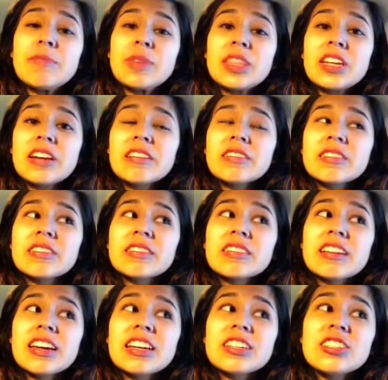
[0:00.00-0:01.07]
but then
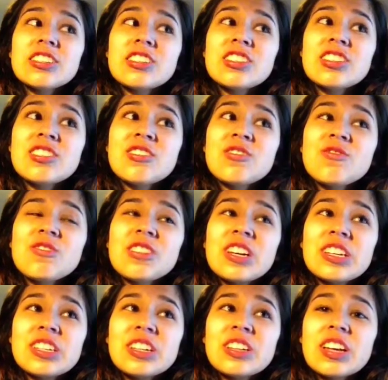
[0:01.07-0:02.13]
I just didn't
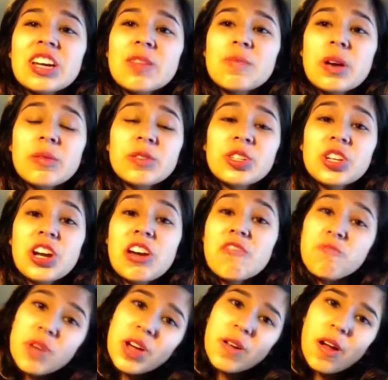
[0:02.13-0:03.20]
utilize it like I probably should have.
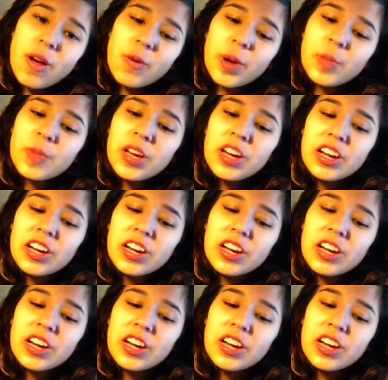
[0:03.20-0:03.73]
But oh well.